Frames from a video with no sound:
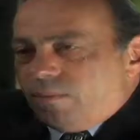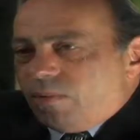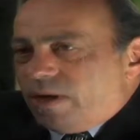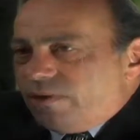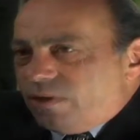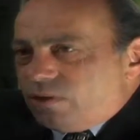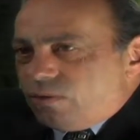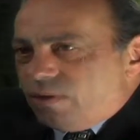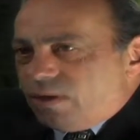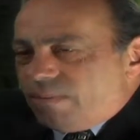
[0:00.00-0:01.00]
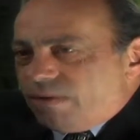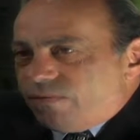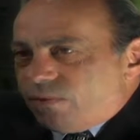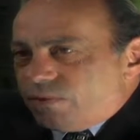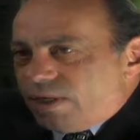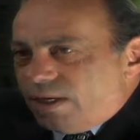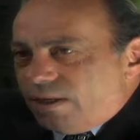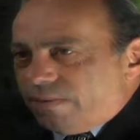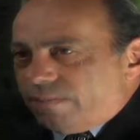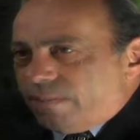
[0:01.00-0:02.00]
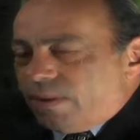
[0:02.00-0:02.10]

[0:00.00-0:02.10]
But what I think is unique about First Data,